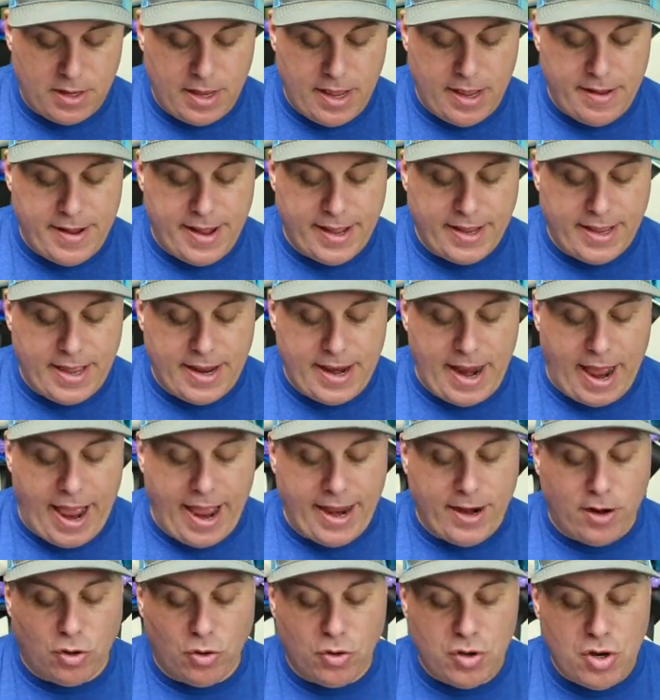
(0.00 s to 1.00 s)
And again,
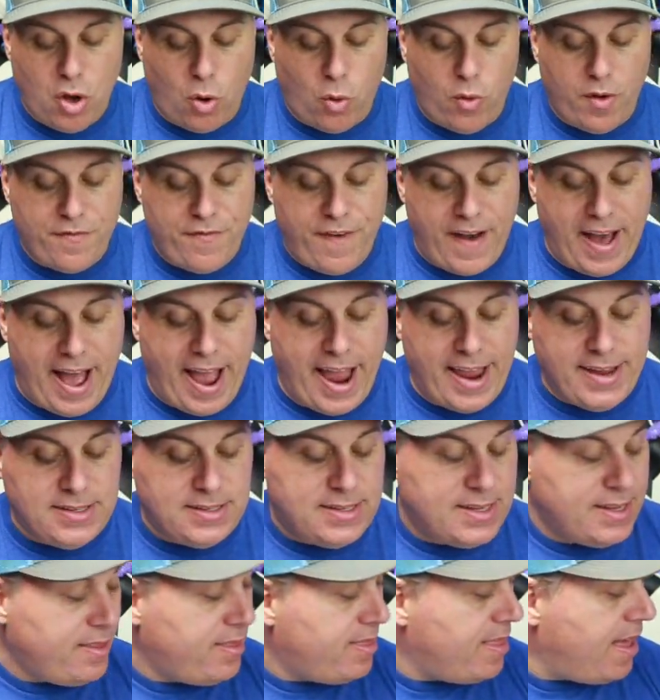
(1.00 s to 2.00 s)
I don't know if I
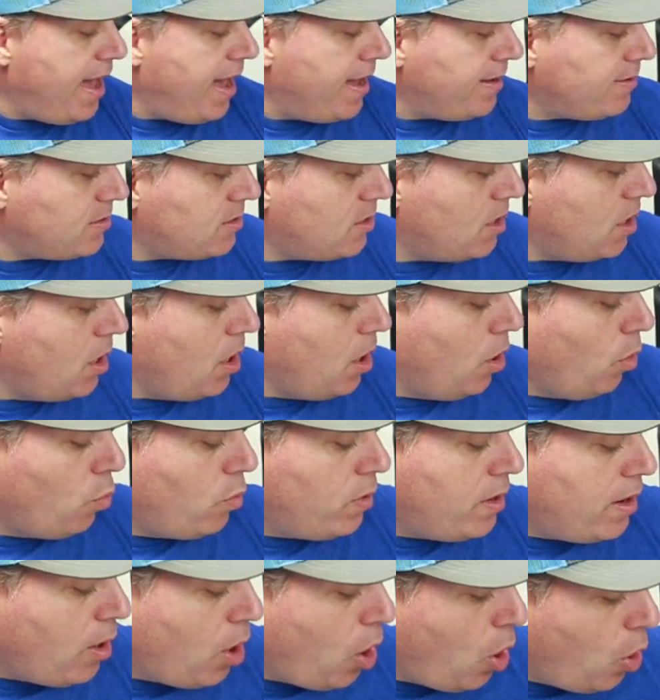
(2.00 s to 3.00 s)
did that
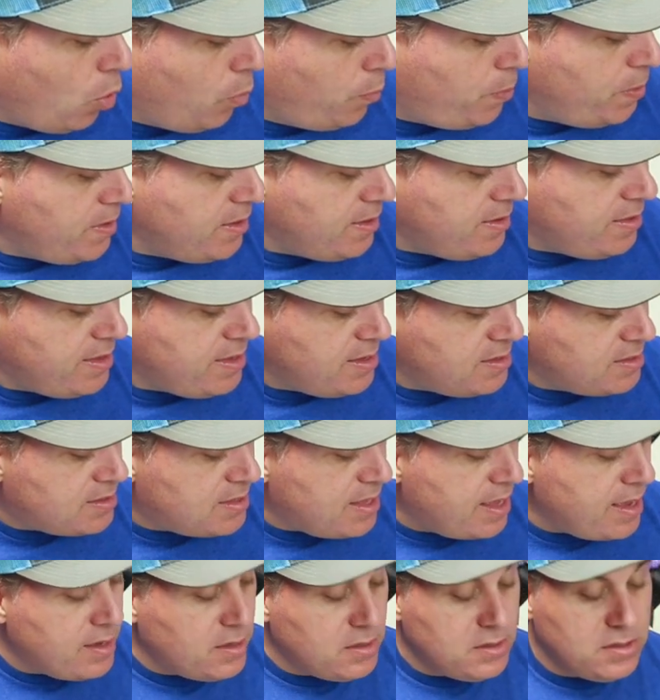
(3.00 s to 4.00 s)
when opening these
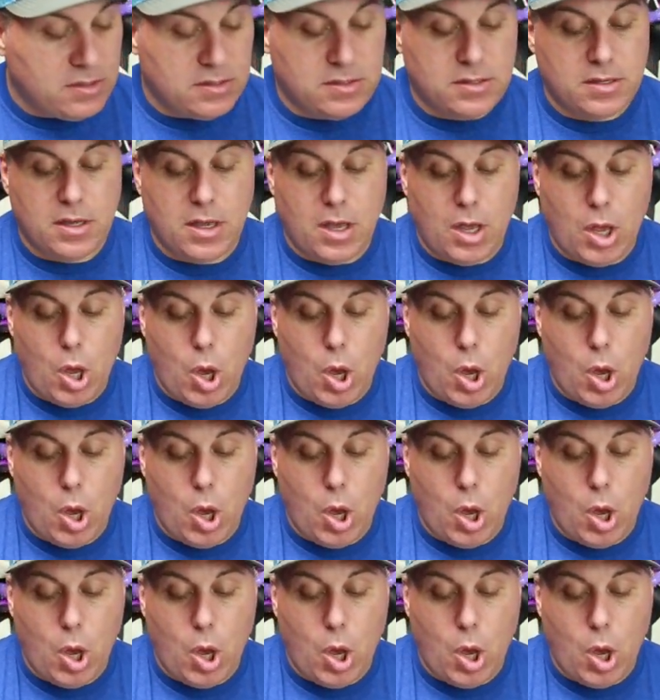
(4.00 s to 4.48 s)
things